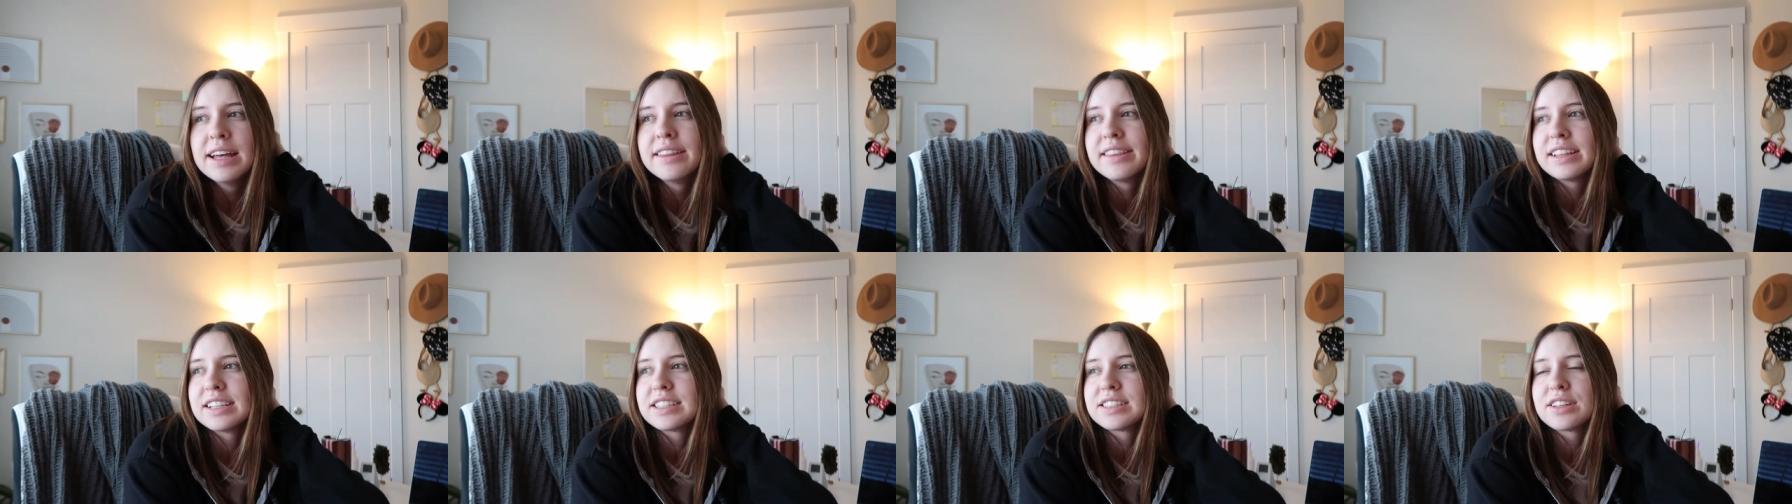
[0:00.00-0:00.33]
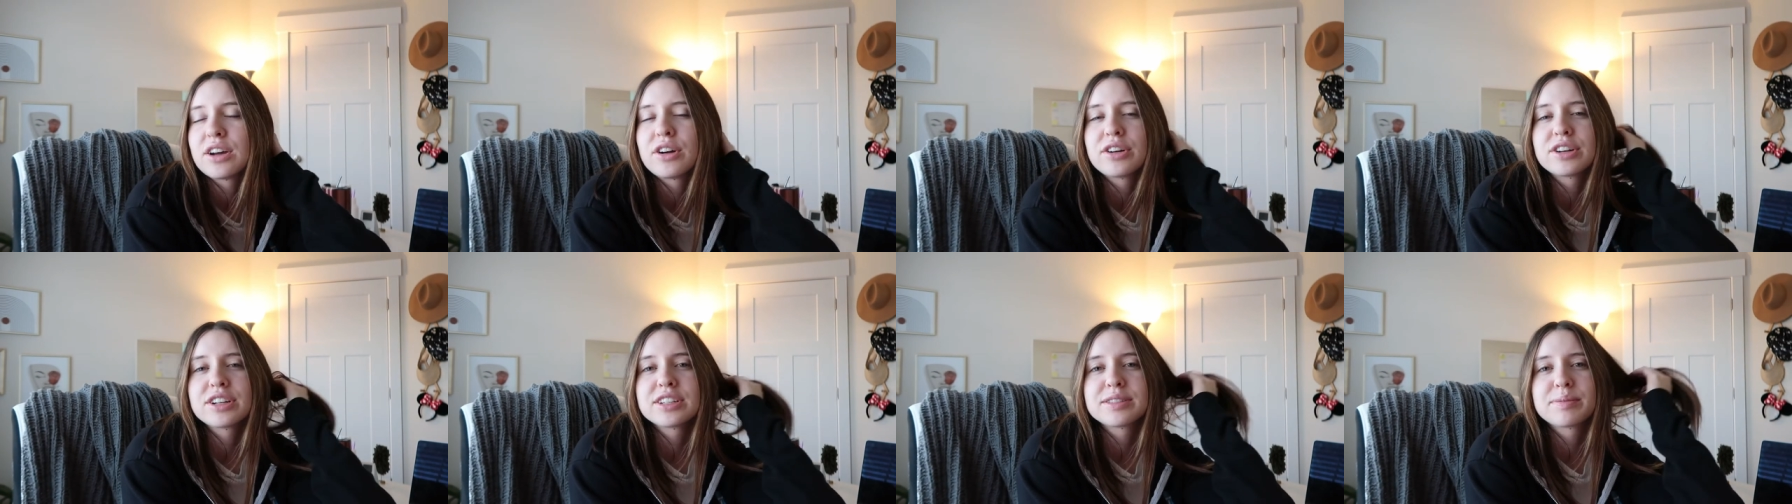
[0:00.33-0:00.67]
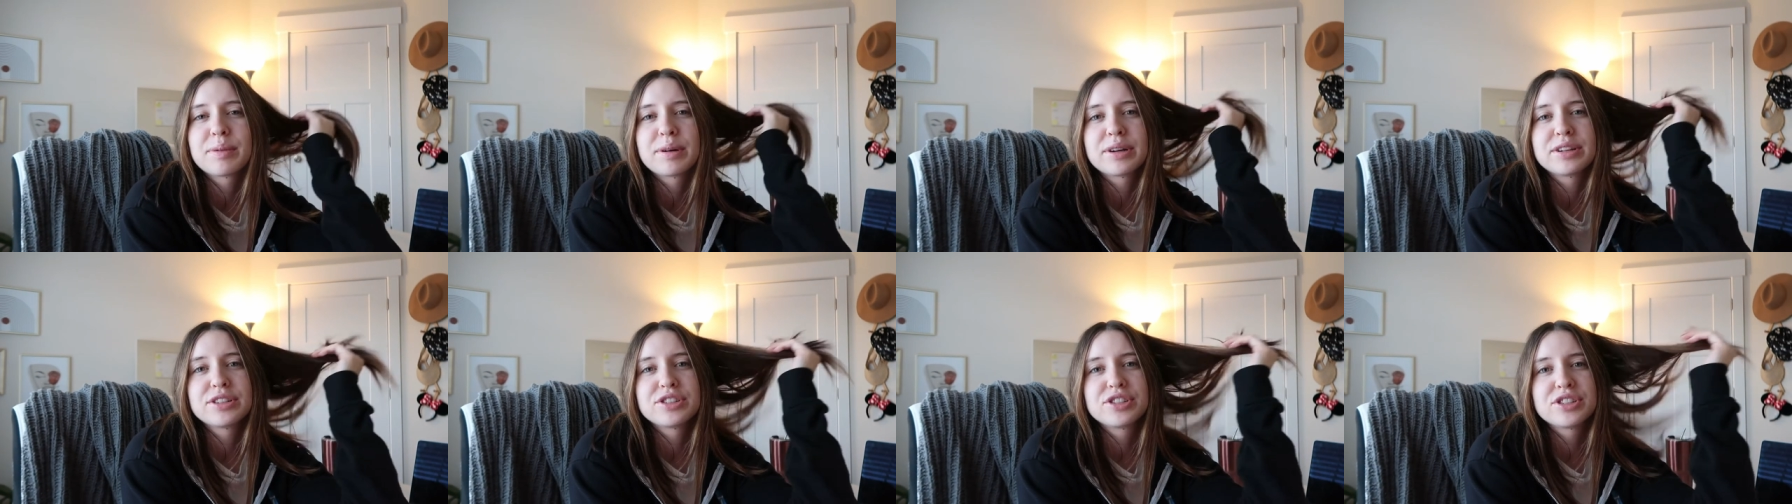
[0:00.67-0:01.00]
That's the
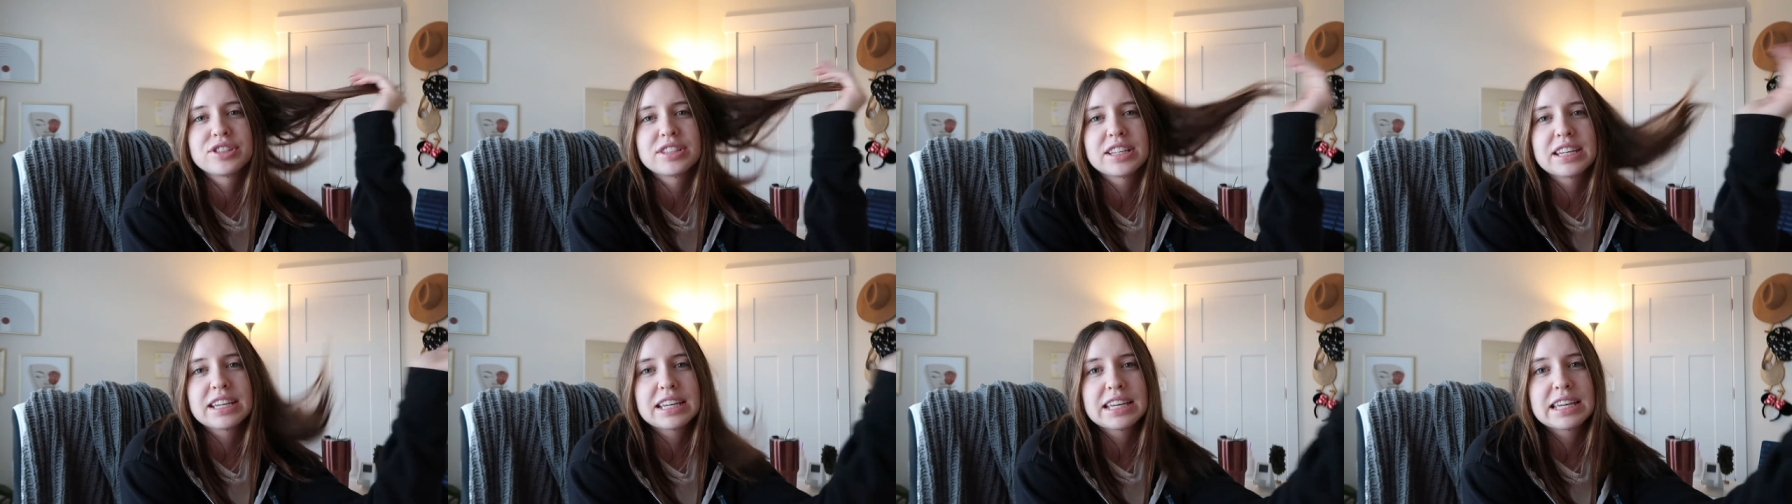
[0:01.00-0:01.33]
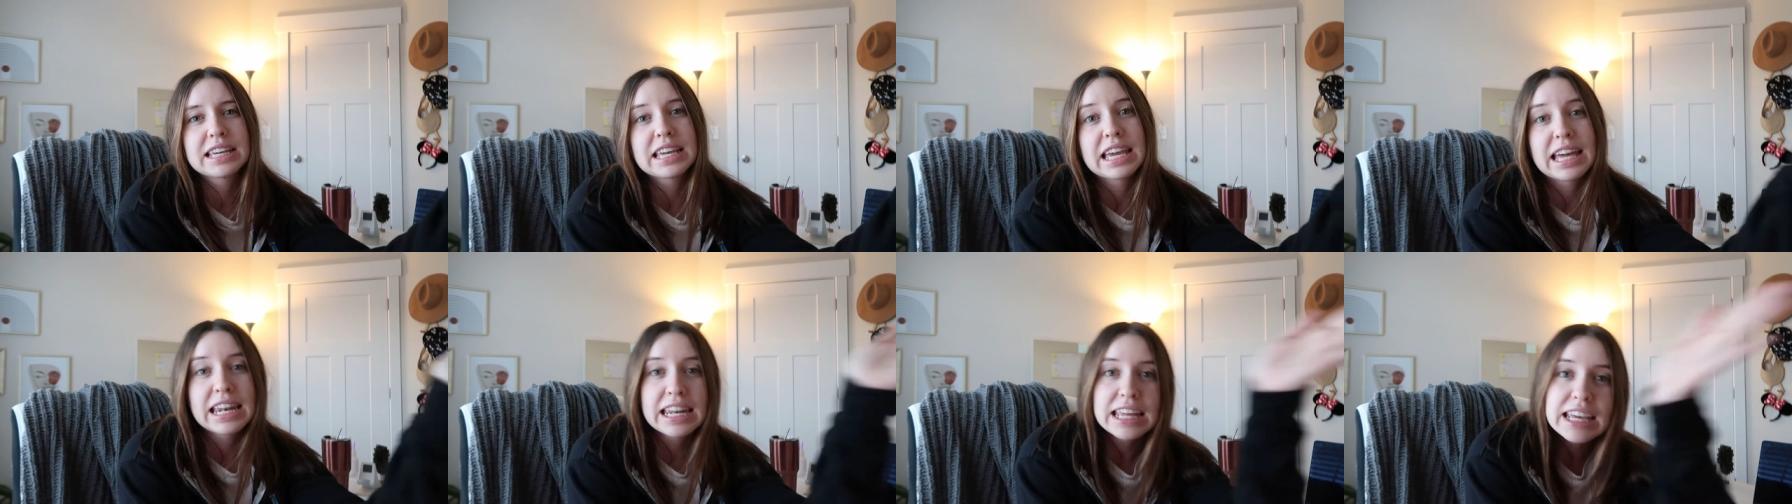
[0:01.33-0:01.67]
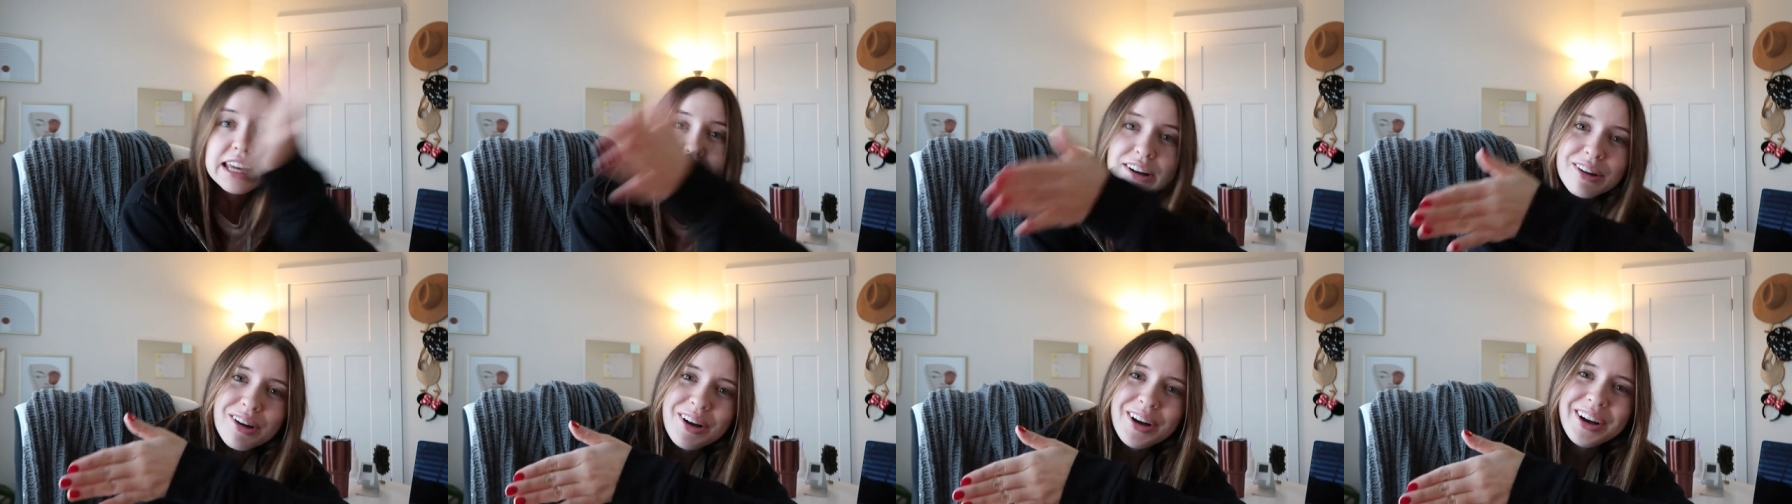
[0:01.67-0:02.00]
hardest part, is just like
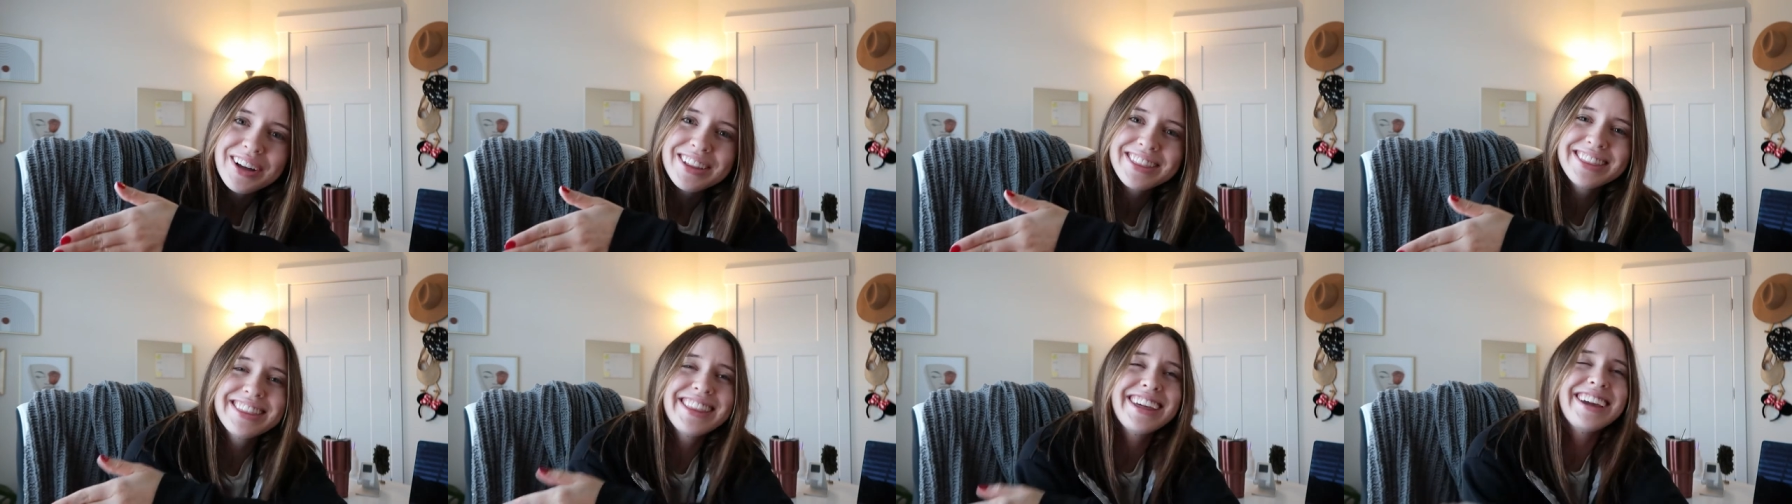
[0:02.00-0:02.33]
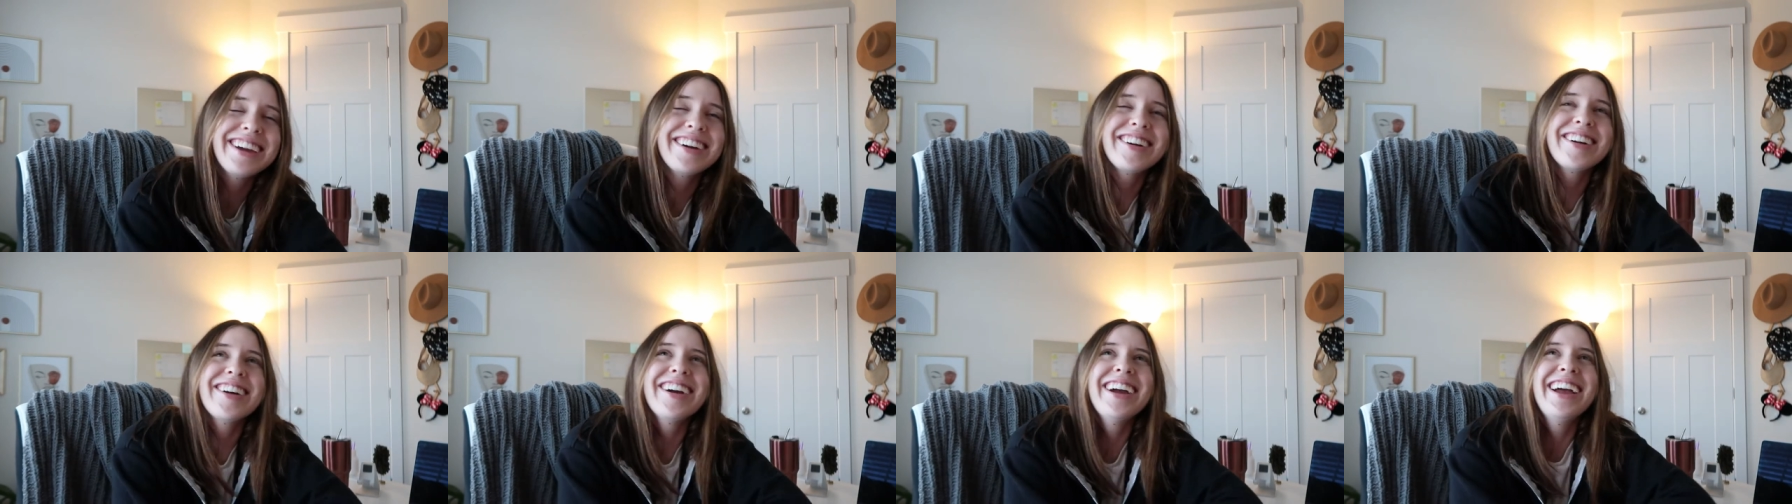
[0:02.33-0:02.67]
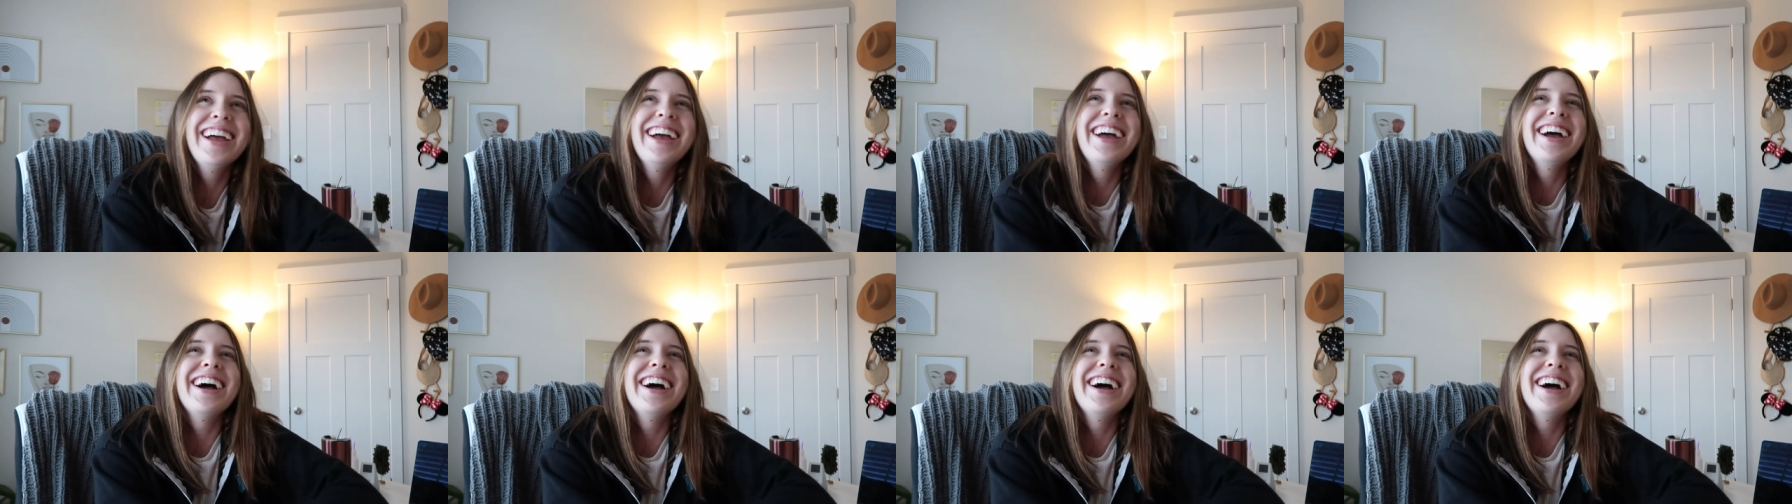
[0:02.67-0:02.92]
getting it on there.